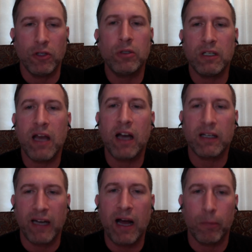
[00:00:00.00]
you could
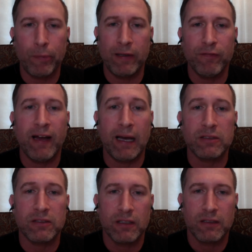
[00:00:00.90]
knock it out pretty
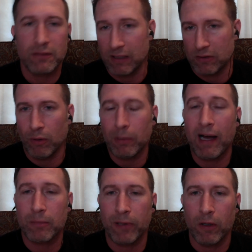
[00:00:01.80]
fast to get to a
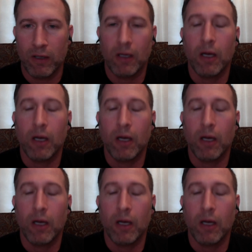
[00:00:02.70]
black belt.